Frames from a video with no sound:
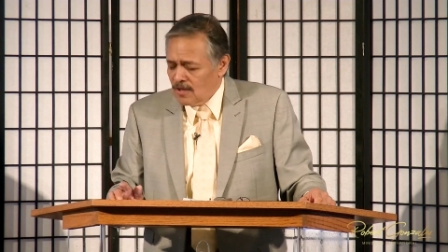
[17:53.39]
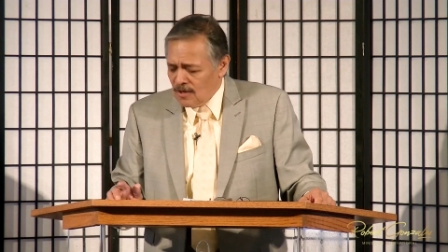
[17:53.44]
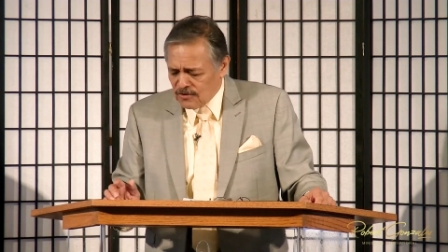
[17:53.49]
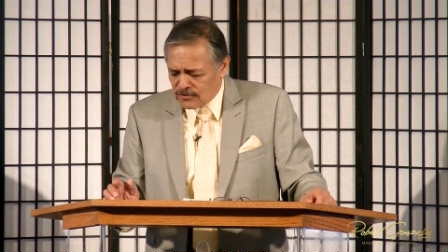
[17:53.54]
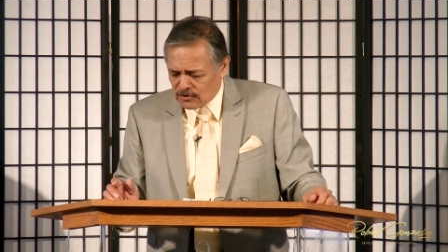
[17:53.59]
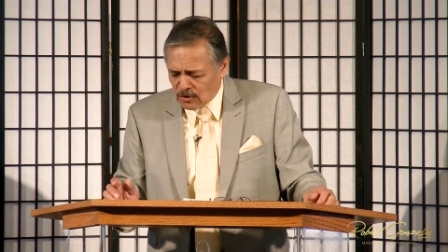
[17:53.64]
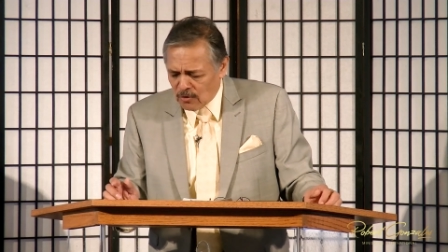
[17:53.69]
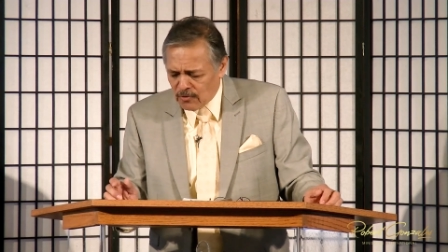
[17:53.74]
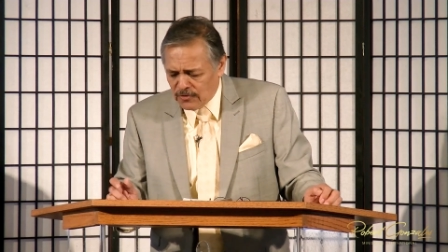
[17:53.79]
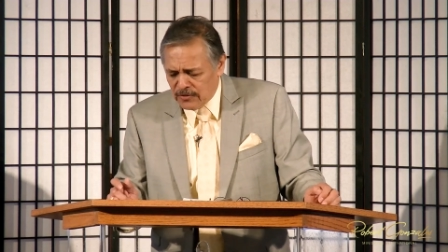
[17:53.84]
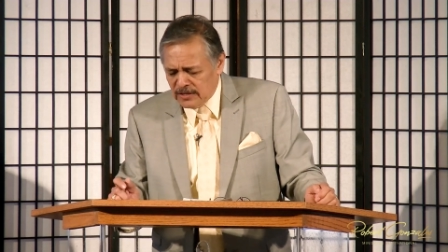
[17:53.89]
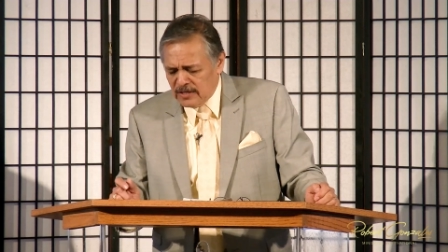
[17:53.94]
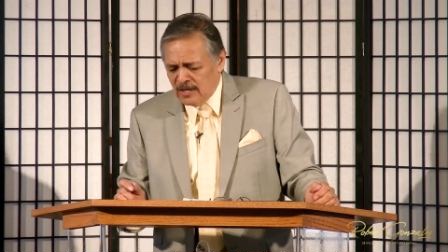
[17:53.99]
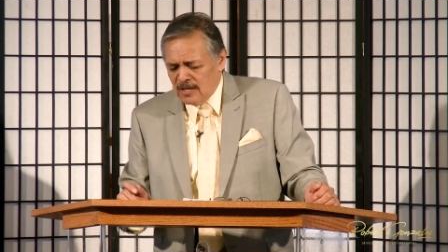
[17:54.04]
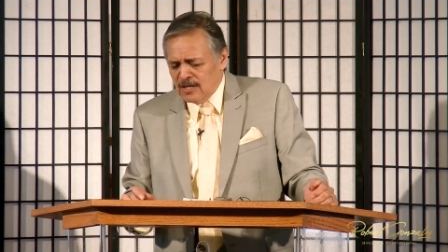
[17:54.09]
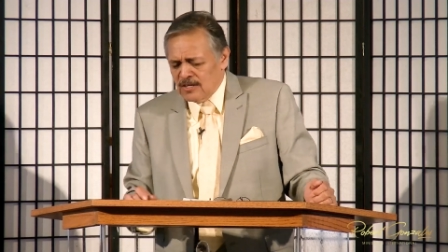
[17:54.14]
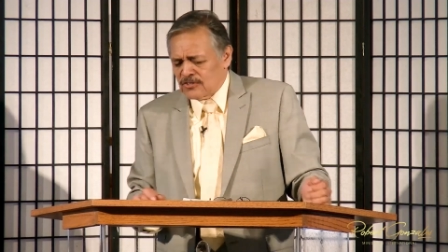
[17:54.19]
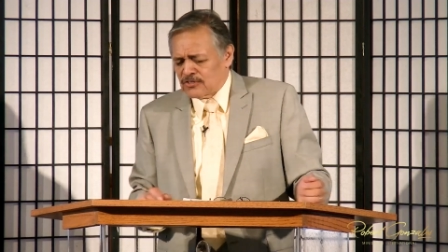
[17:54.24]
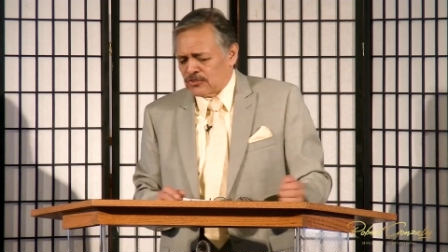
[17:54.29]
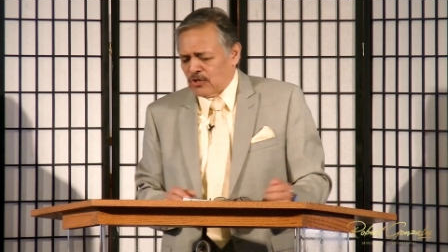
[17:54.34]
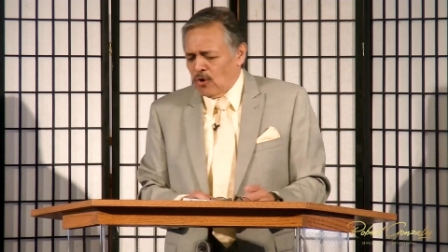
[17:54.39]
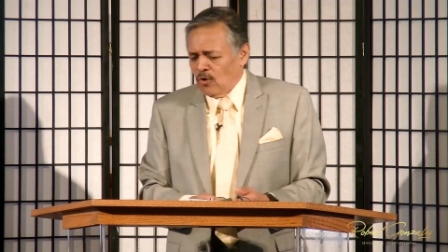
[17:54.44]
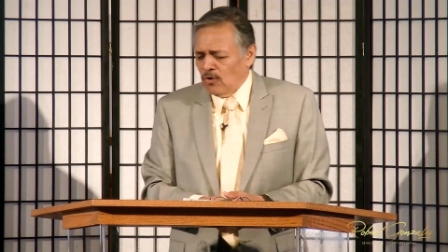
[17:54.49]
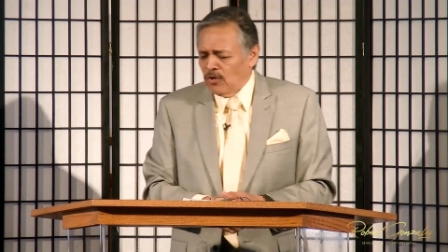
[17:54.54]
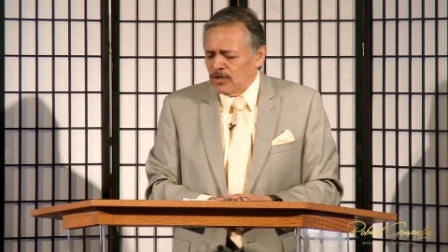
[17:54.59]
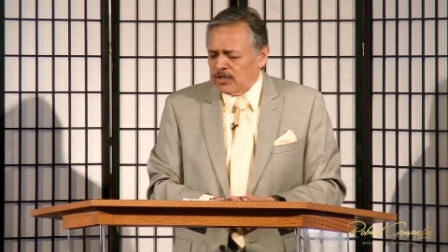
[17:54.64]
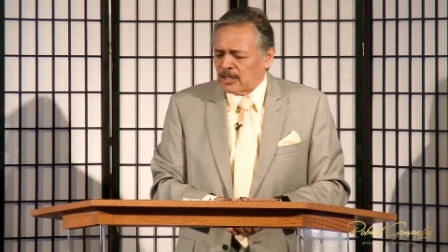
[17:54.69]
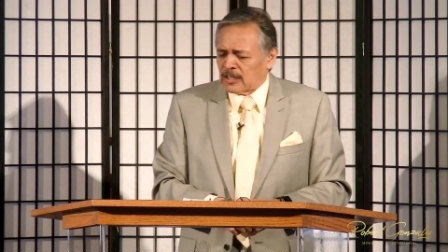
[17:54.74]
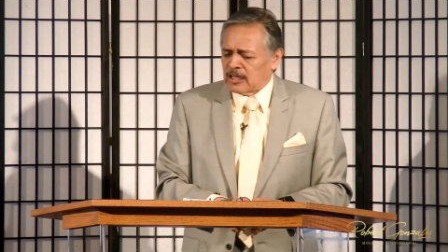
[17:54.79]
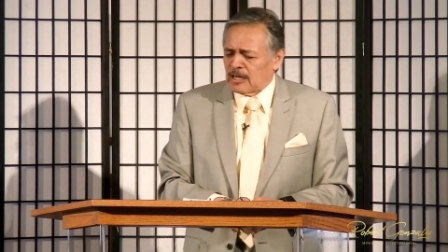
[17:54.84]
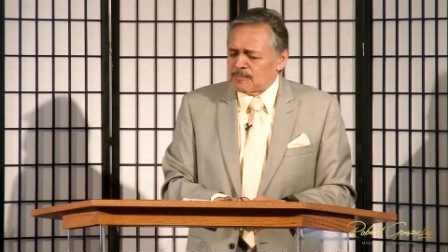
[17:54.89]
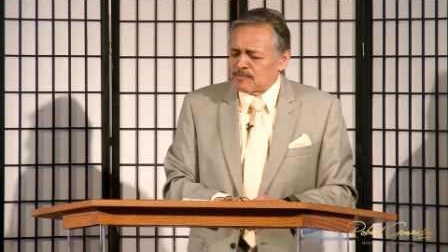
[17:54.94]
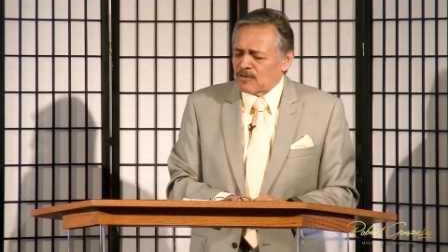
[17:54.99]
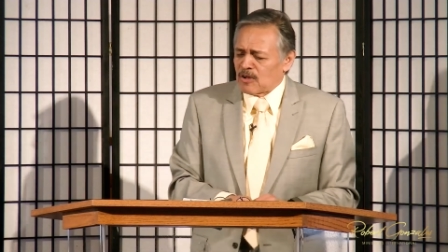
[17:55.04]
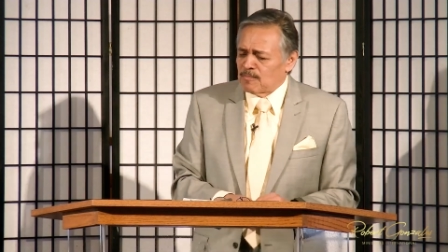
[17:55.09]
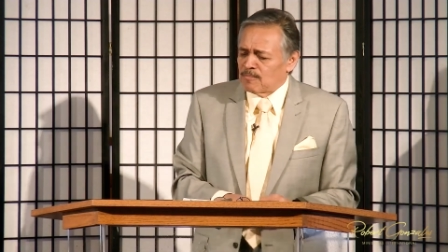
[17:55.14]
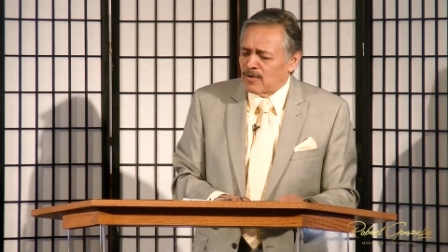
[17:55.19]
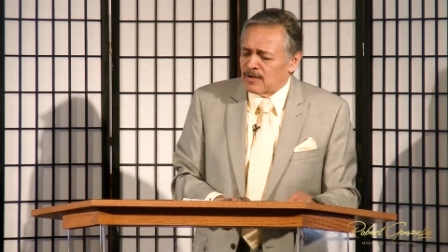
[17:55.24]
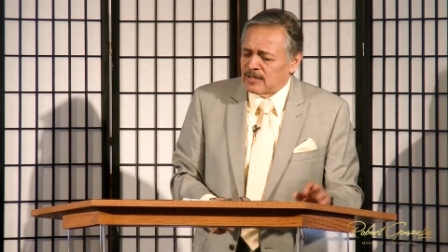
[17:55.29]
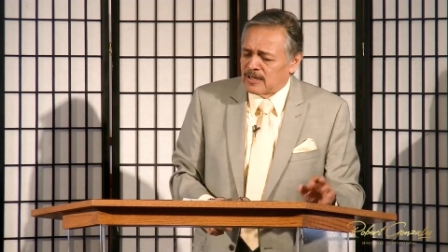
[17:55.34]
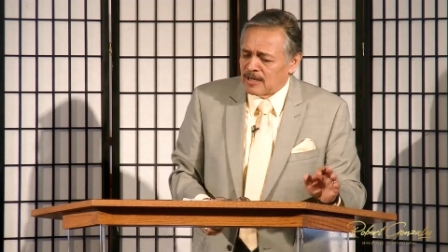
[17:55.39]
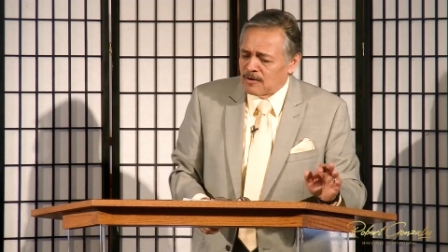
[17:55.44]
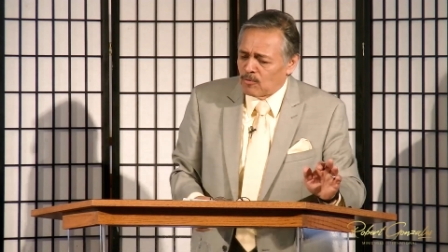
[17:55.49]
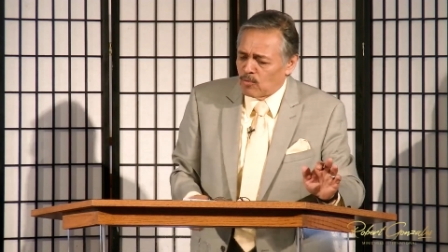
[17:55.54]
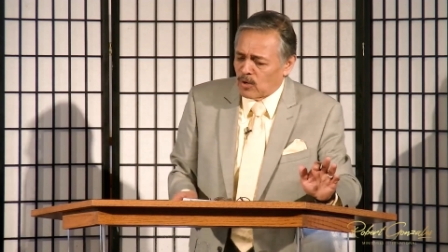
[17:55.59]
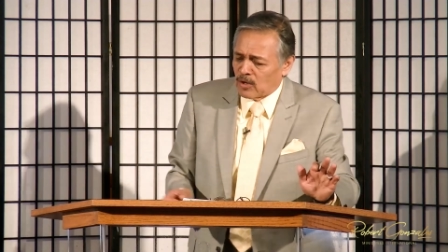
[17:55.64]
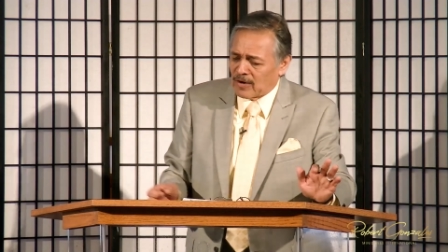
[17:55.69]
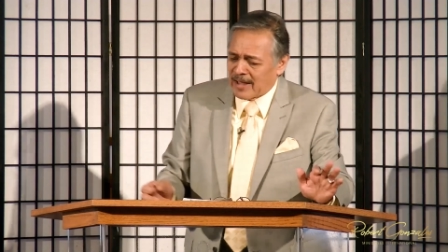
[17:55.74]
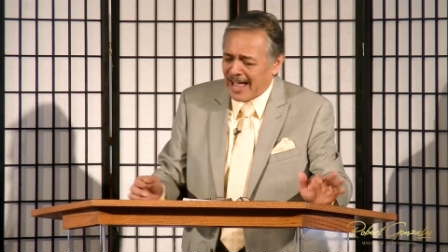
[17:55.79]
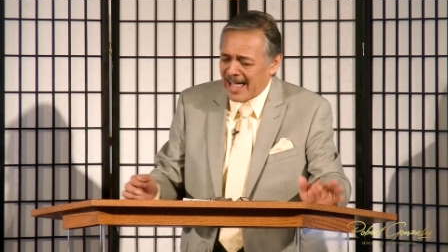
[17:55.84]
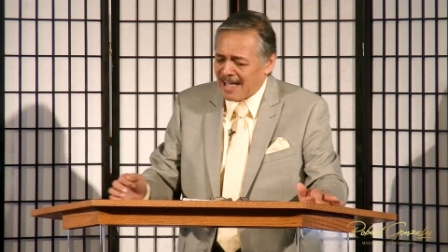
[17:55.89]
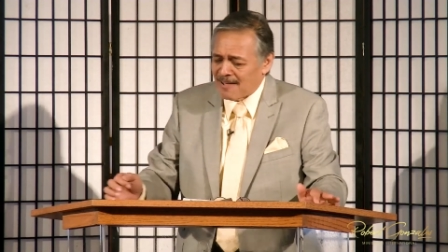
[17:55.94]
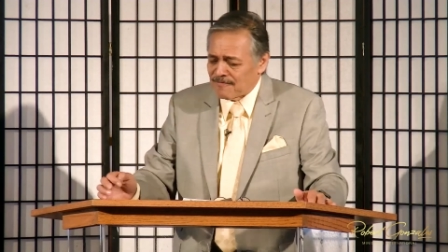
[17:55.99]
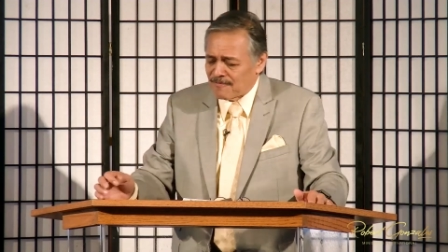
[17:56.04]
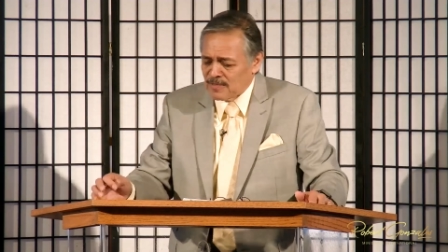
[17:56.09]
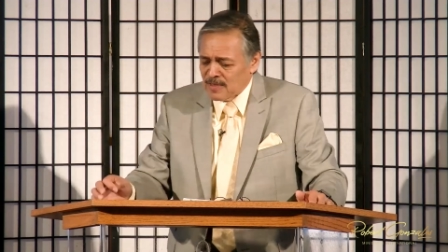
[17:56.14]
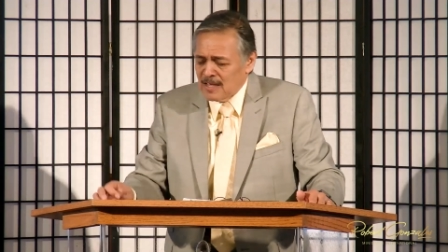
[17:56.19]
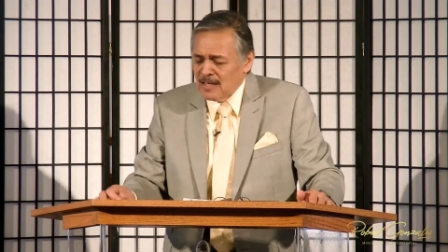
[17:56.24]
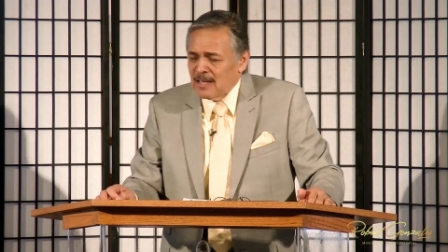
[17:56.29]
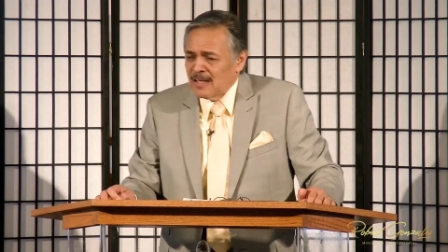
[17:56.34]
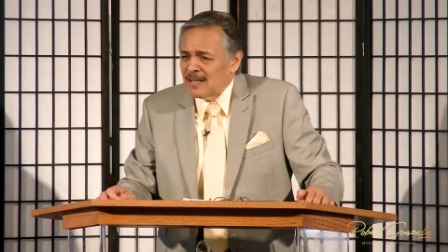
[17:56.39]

So the solar eclipse on Monday will have